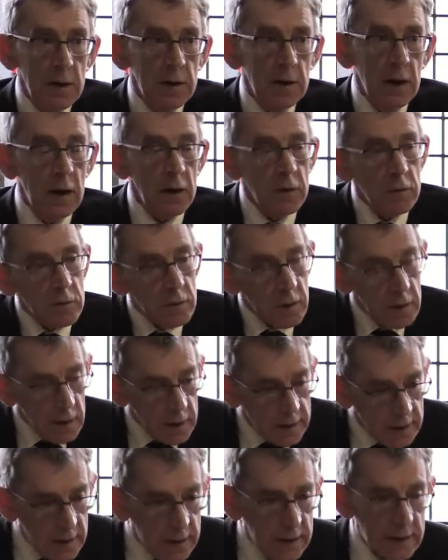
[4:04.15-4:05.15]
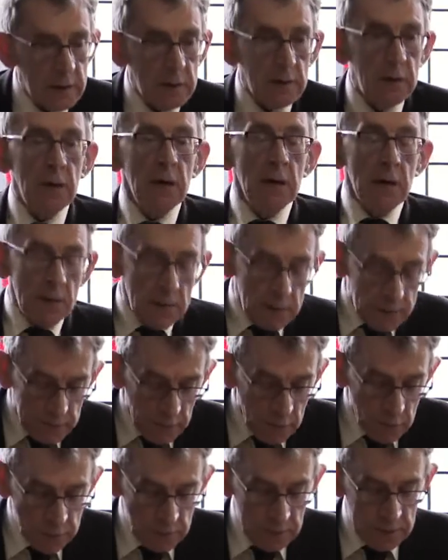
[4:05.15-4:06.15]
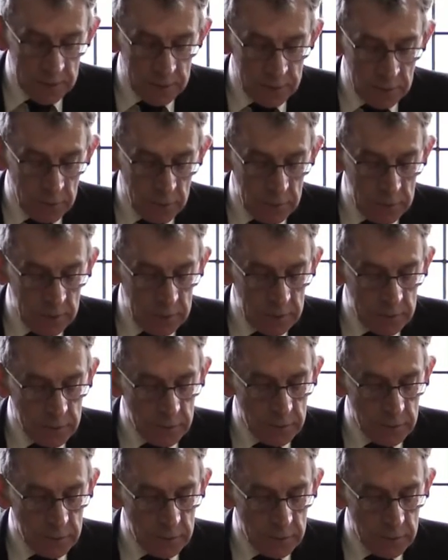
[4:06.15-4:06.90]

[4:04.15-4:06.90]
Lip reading: Now, again, social historians